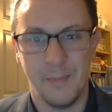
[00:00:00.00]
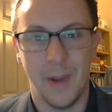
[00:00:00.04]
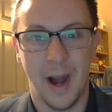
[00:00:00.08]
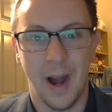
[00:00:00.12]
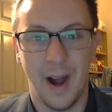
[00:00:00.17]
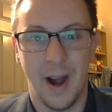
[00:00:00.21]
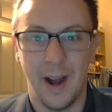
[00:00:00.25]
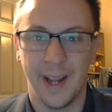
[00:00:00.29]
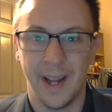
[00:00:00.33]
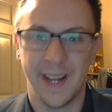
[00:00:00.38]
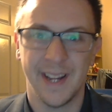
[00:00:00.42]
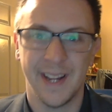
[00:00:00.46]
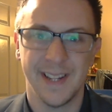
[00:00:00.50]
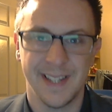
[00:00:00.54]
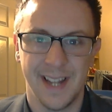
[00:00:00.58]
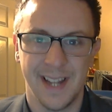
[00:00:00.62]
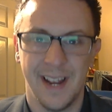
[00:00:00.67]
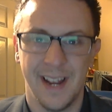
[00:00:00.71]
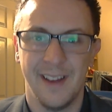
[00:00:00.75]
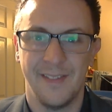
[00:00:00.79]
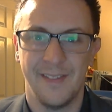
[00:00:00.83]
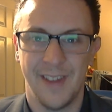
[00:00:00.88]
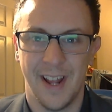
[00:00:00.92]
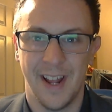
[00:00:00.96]
But I can
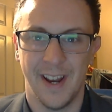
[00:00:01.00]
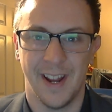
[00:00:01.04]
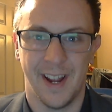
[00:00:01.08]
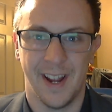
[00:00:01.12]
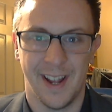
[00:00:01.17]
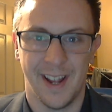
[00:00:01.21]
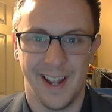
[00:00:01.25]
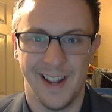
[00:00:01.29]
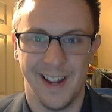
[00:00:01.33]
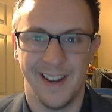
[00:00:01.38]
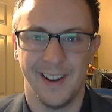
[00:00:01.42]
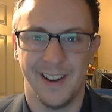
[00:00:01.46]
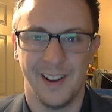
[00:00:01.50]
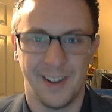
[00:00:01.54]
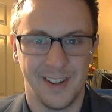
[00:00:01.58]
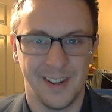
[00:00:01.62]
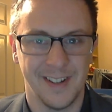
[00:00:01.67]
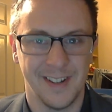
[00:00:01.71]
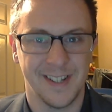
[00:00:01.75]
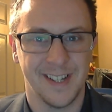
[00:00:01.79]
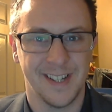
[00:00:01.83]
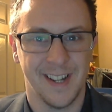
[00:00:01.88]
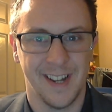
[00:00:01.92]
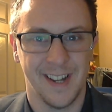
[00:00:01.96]
say I've done it, and I
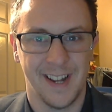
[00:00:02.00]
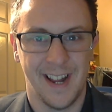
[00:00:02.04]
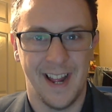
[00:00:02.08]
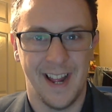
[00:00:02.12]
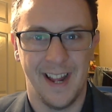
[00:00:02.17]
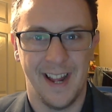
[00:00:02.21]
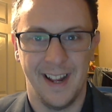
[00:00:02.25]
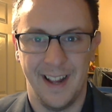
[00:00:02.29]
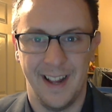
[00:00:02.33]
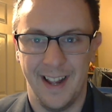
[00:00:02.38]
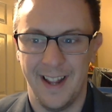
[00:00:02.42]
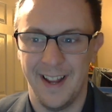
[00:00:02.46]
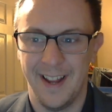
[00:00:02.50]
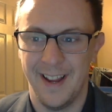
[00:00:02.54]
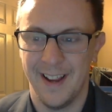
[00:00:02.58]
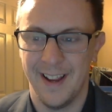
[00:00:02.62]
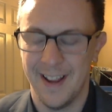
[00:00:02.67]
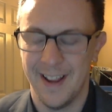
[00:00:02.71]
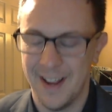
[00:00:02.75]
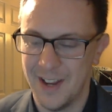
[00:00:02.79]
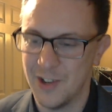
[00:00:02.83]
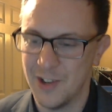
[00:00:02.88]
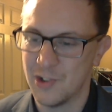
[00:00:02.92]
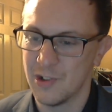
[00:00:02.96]
consider that a
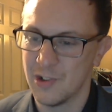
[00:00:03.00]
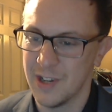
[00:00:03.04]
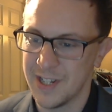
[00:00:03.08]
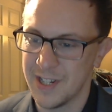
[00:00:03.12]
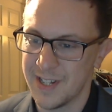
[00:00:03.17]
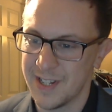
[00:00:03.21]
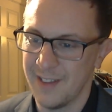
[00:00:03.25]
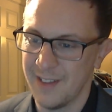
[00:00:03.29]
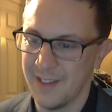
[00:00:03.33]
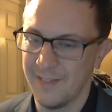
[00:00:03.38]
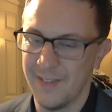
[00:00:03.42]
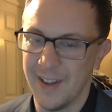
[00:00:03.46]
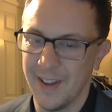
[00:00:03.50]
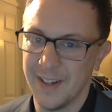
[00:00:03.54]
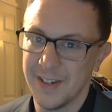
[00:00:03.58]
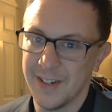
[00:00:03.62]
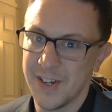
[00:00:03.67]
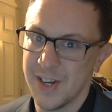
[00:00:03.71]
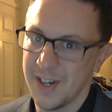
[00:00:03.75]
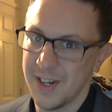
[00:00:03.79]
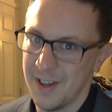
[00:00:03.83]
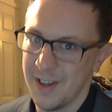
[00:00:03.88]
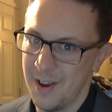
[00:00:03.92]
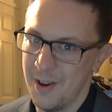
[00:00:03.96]
interesting
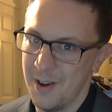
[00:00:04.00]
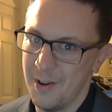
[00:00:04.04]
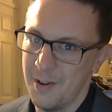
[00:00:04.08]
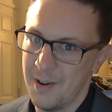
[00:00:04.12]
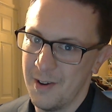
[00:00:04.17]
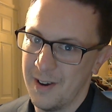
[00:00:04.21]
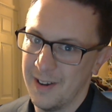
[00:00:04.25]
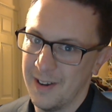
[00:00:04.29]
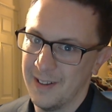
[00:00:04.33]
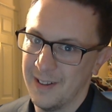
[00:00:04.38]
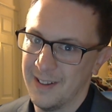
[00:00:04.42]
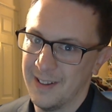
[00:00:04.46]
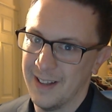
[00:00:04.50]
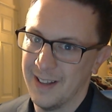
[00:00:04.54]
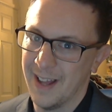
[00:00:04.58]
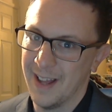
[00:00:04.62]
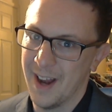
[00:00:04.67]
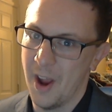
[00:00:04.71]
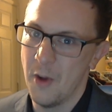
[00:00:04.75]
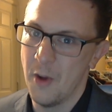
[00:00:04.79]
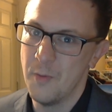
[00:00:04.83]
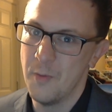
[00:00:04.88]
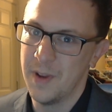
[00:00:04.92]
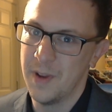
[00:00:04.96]
thing to do,
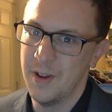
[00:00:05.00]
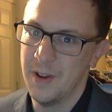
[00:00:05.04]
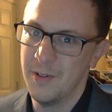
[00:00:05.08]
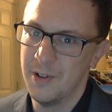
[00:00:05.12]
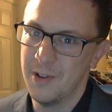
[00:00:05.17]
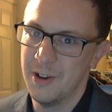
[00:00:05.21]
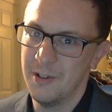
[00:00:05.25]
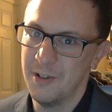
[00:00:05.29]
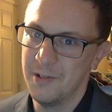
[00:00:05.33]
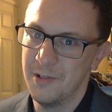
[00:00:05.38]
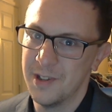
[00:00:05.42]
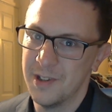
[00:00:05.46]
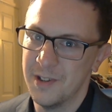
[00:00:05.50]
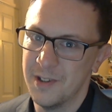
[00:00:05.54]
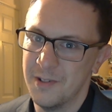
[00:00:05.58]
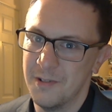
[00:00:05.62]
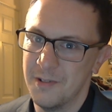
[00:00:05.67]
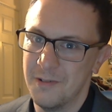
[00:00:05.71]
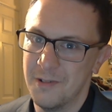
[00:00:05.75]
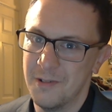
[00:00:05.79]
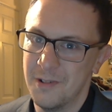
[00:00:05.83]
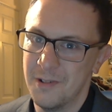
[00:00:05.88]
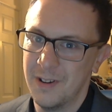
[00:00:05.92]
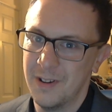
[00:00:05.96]
and I hope you do
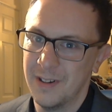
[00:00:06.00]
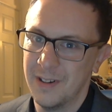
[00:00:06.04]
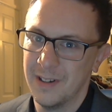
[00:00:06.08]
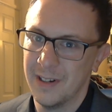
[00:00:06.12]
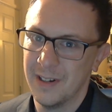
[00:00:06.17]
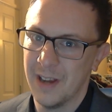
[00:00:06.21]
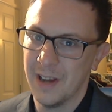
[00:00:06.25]
too.